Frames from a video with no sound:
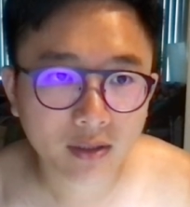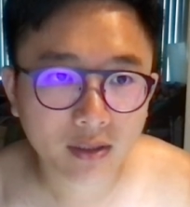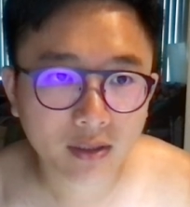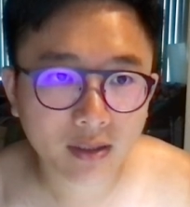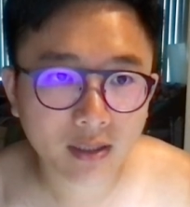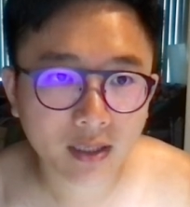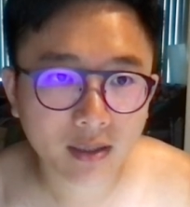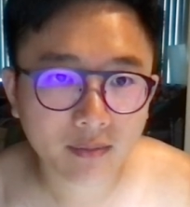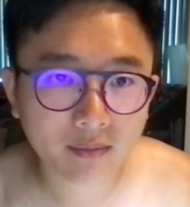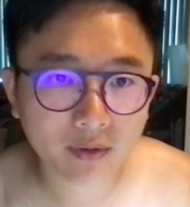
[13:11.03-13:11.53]

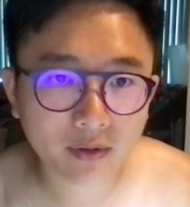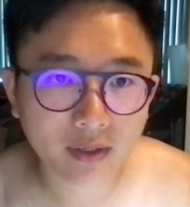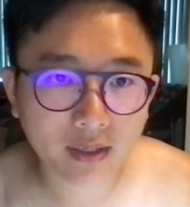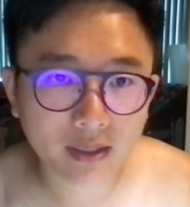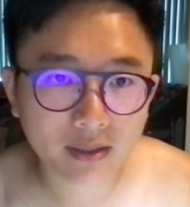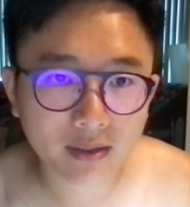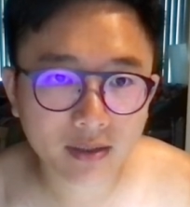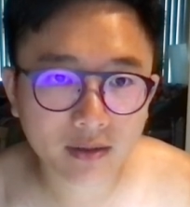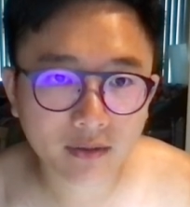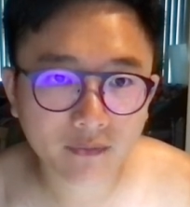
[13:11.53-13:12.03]
Demo
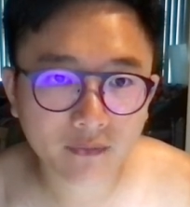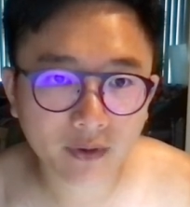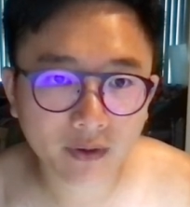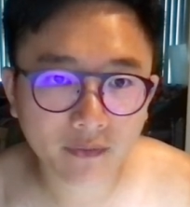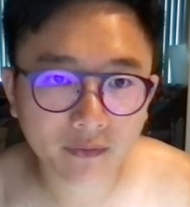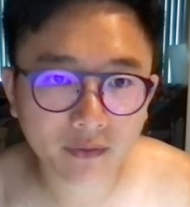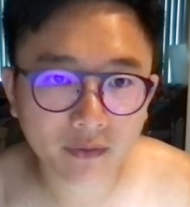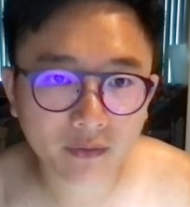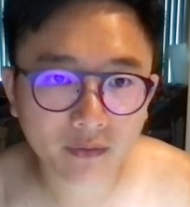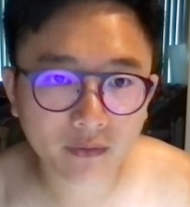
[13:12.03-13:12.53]
test for
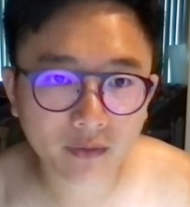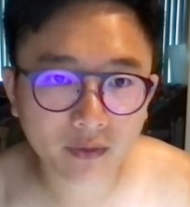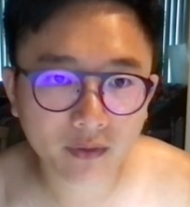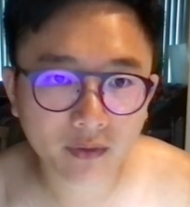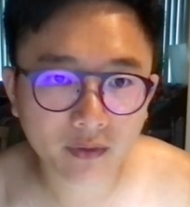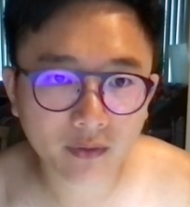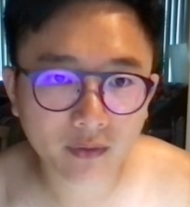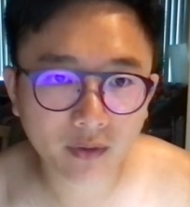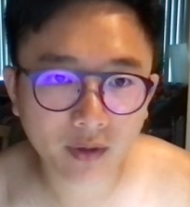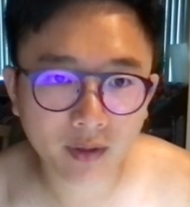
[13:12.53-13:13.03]

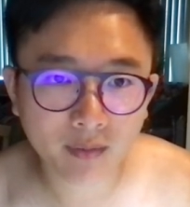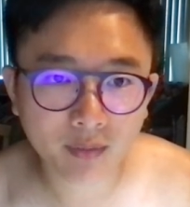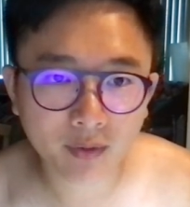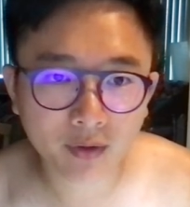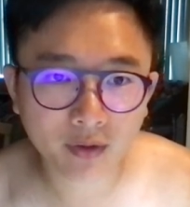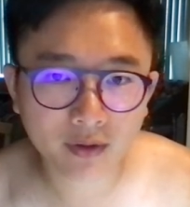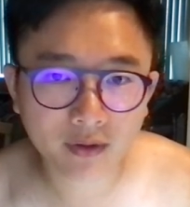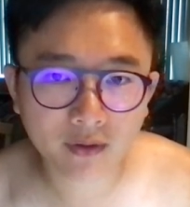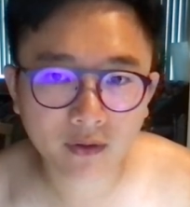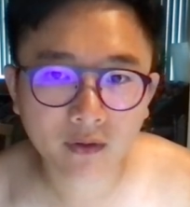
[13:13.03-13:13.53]
your input.
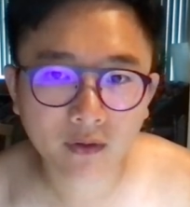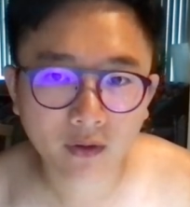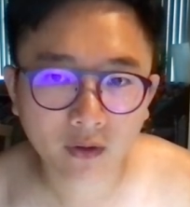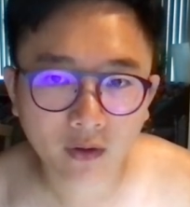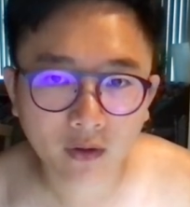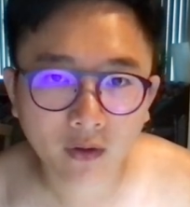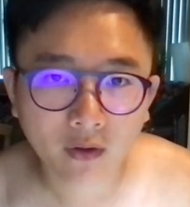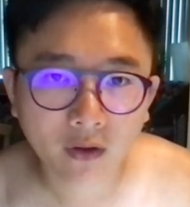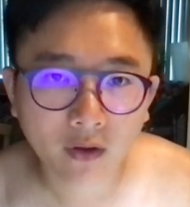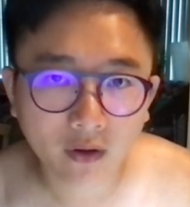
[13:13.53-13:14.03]

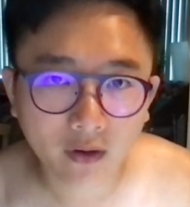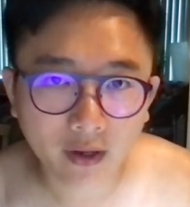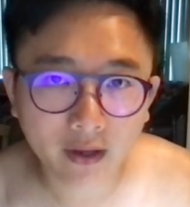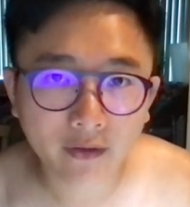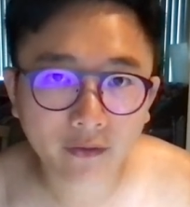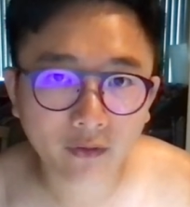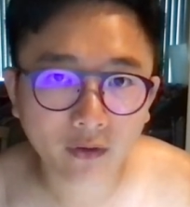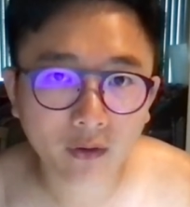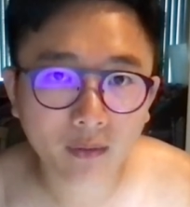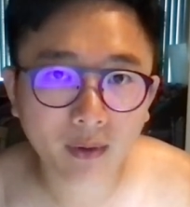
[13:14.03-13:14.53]
Okay,
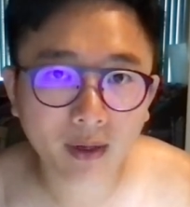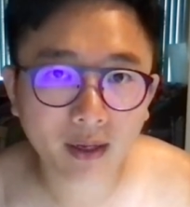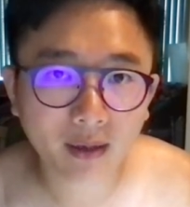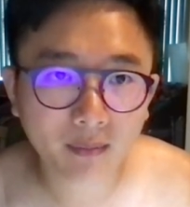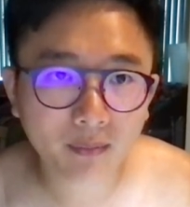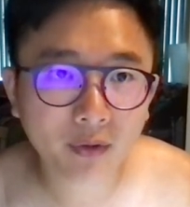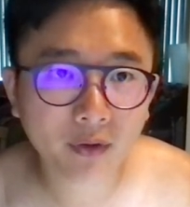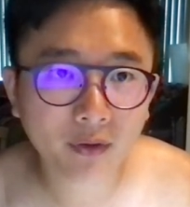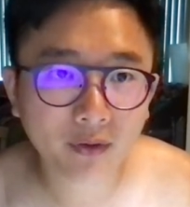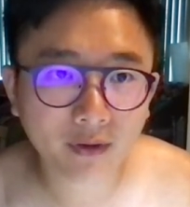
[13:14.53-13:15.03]
so my
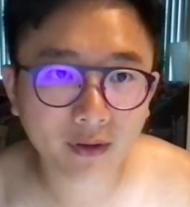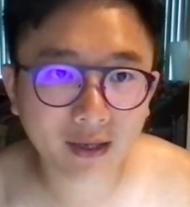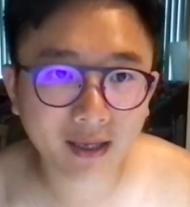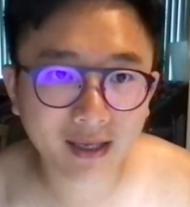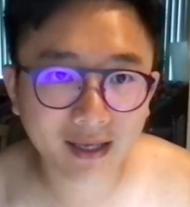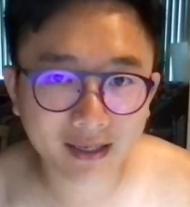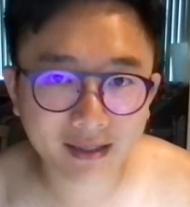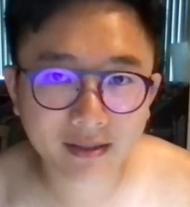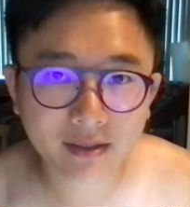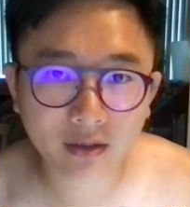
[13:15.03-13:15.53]
input
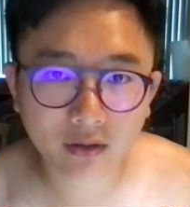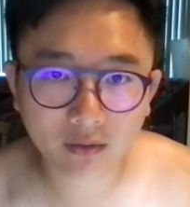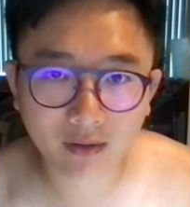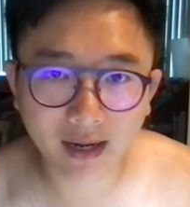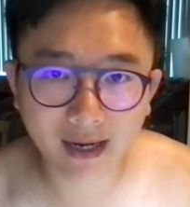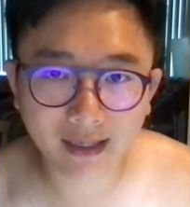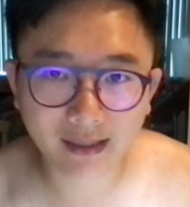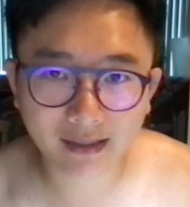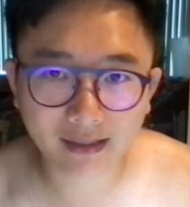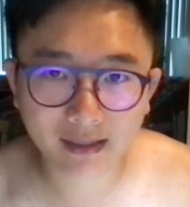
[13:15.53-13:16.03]
is
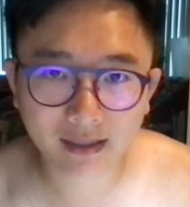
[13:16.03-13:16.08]
correct.